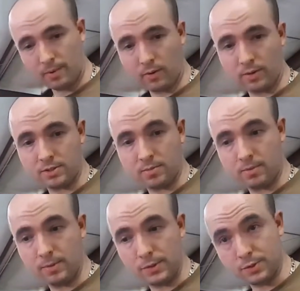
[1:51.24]
my big one, so I'm
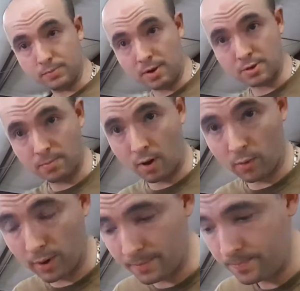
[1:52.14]
going to be using my small
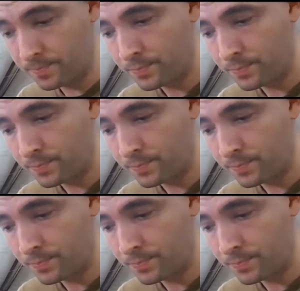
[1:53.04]
one.